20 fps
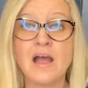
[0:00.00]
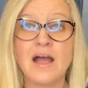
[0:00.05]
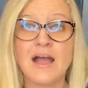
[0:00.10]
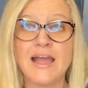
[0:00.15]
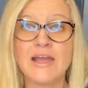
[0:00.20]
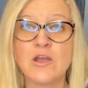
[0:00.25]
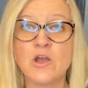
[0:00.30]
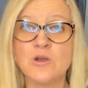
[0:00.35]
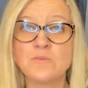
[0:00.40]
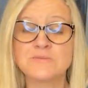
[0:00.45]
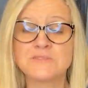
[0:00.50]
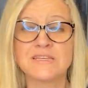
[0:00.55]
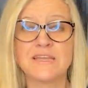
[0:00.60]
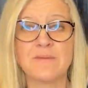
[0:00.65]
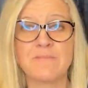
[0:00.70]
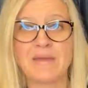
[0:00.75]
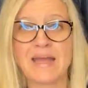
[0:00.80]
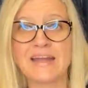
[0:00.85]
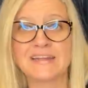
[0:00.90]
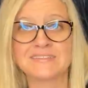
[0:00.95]
I hope to
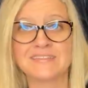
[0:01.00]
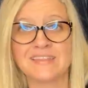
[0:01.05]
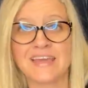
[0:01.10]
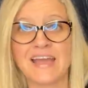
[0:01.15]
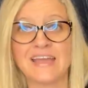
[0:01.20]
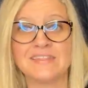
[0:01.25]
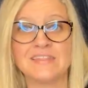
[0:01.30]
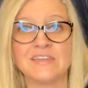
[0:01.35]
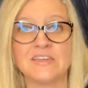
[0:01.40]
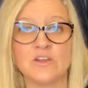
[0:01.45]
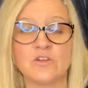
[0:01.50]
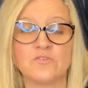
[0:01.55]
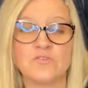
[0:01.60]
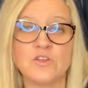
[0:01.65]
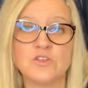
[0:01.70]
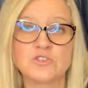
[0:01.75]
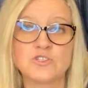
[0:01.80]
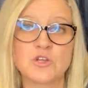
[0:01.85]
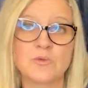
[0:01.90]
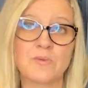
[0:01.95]
get back to that in the near
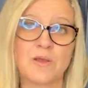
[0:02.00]
future,